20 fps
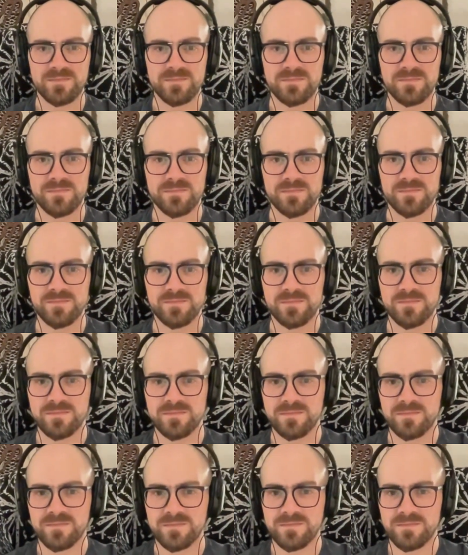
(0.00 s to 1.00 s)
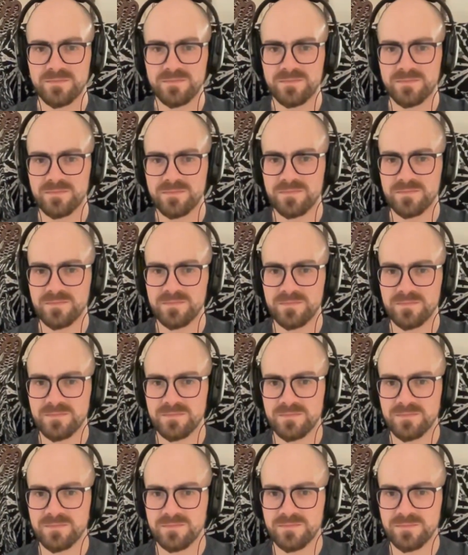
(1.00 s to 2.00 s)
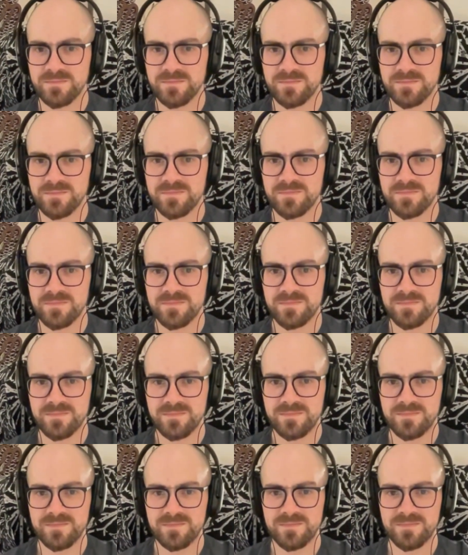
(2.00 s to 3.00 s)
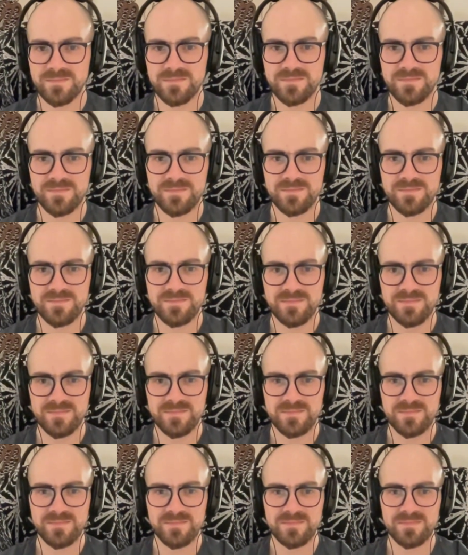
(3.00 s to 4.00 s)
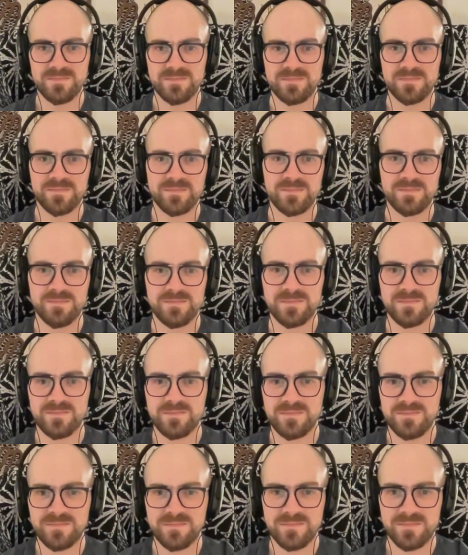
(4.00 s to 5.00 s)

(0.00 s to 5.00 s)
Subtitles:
(silent)